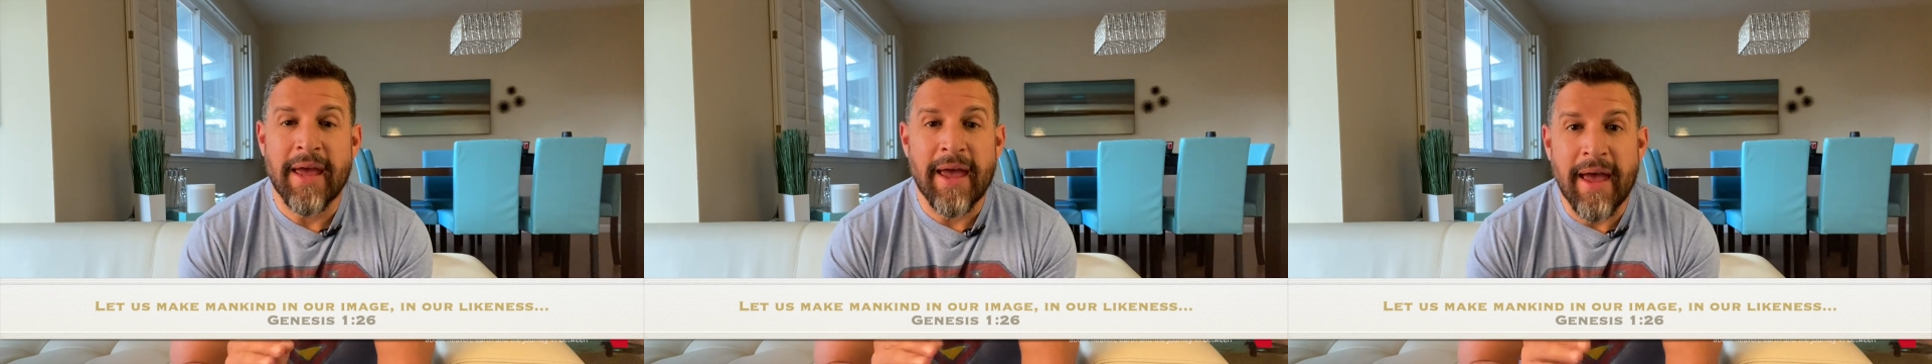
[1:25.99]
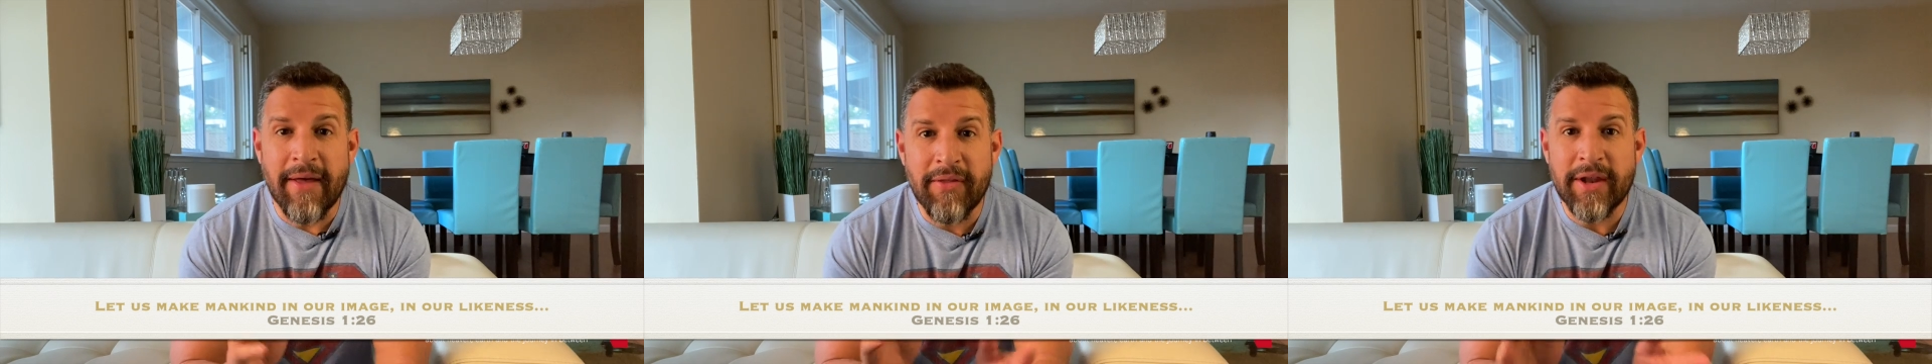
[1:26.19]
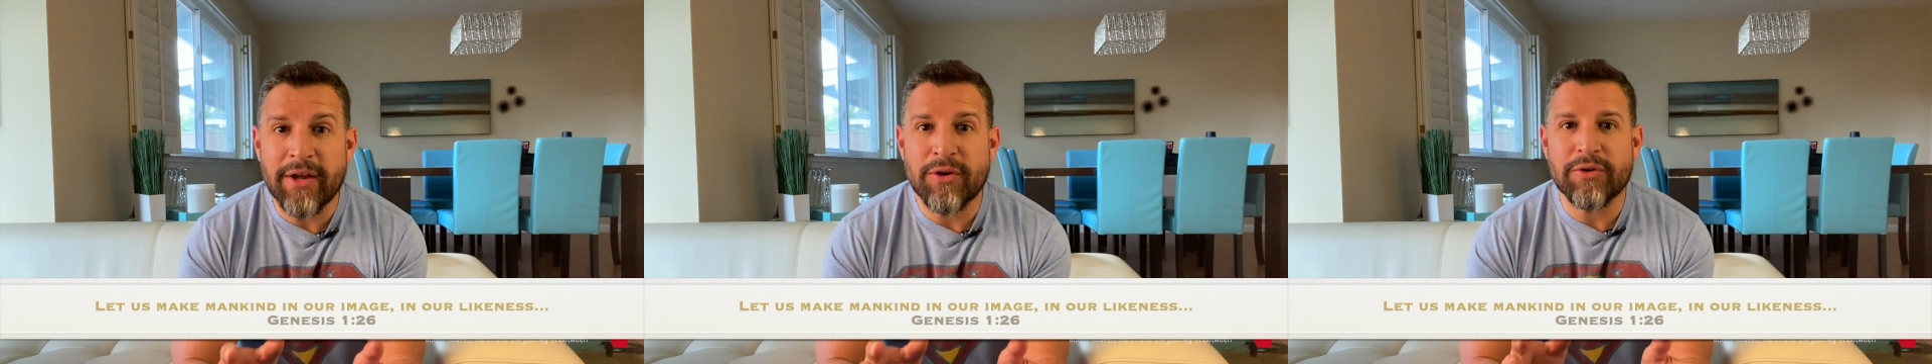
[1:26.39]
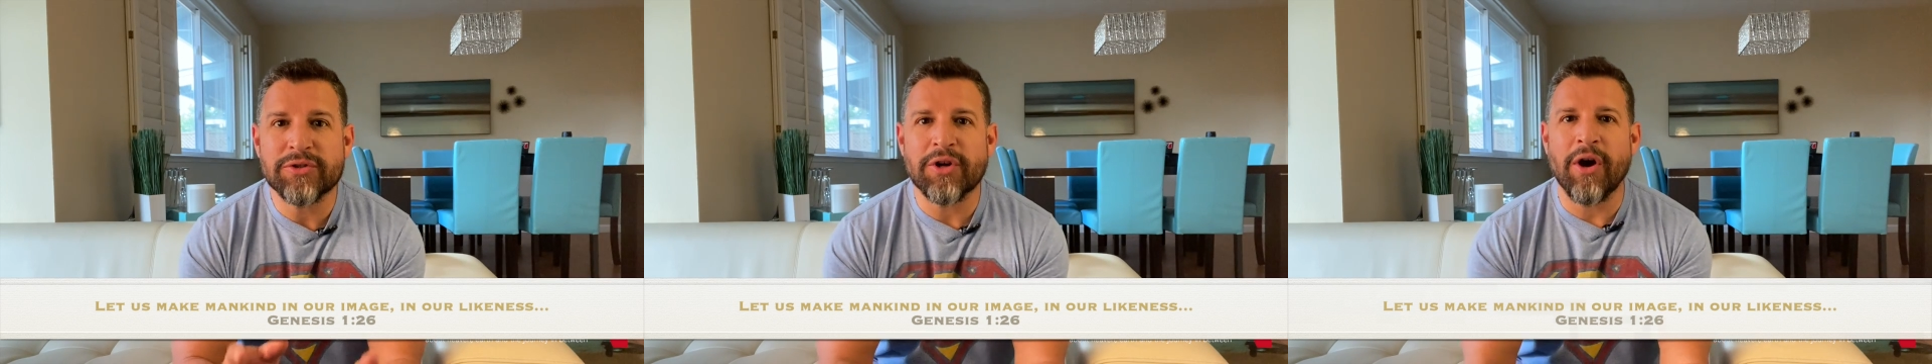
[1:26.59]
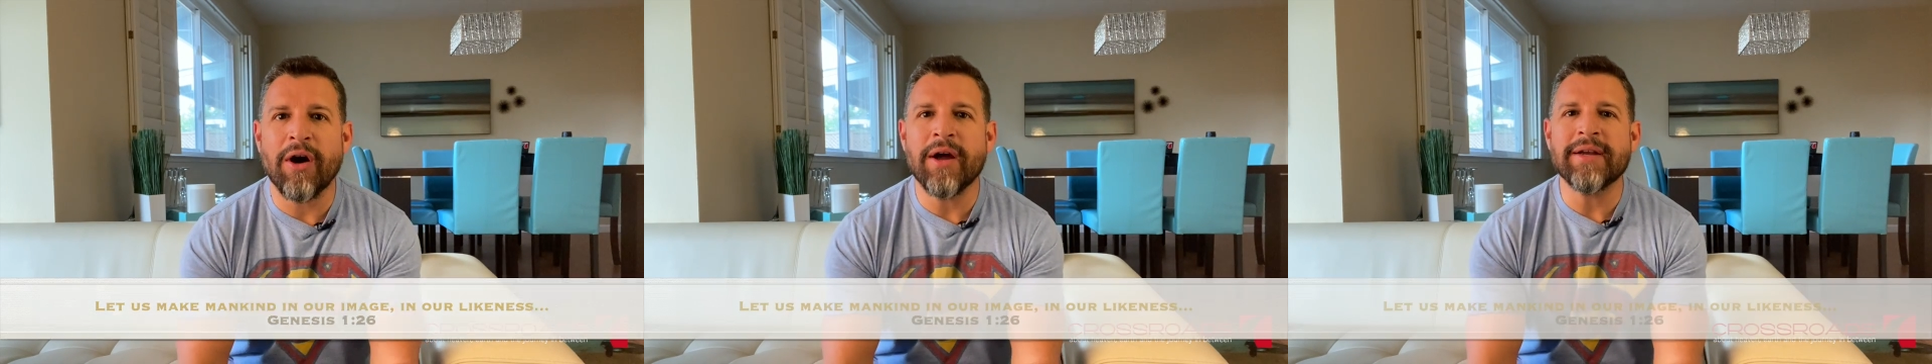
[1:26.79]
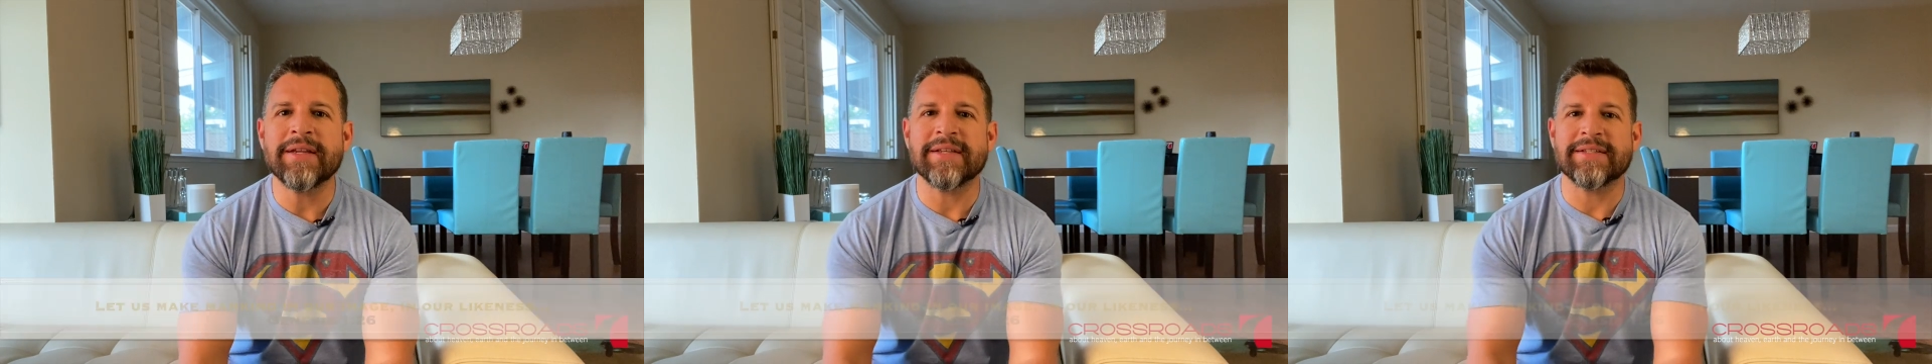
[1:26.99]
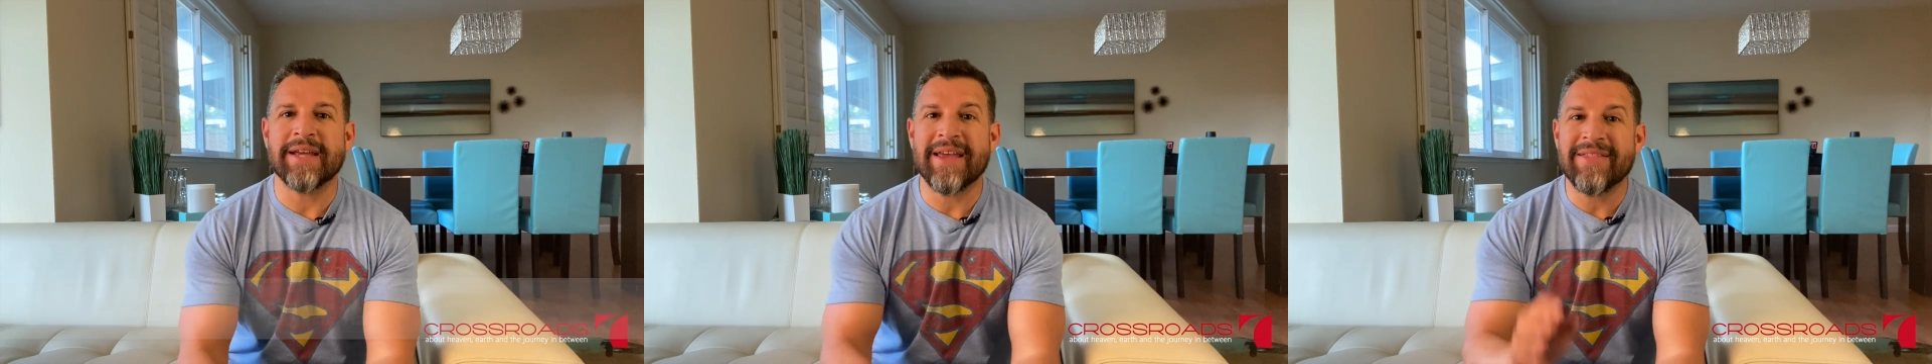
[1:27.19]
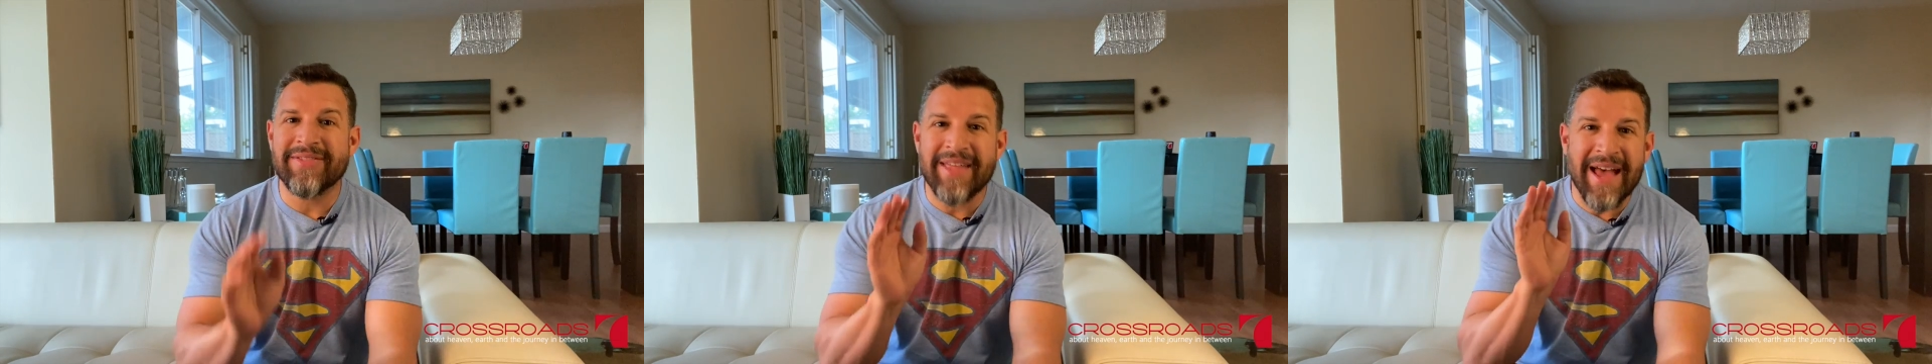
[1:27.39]
And then it goes on to say
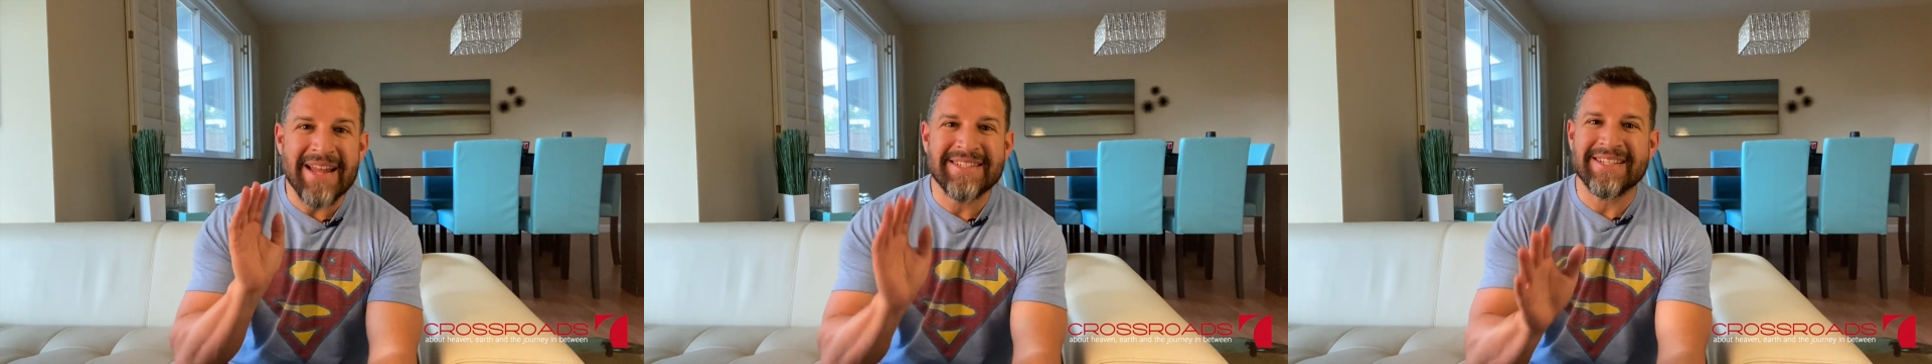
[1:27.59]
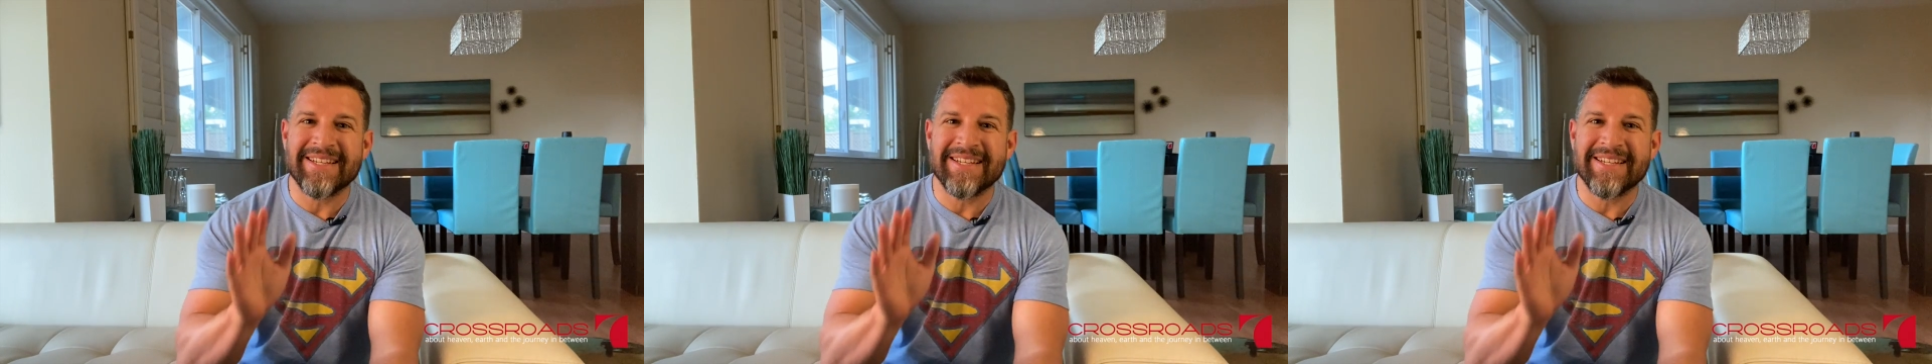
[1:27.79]
that's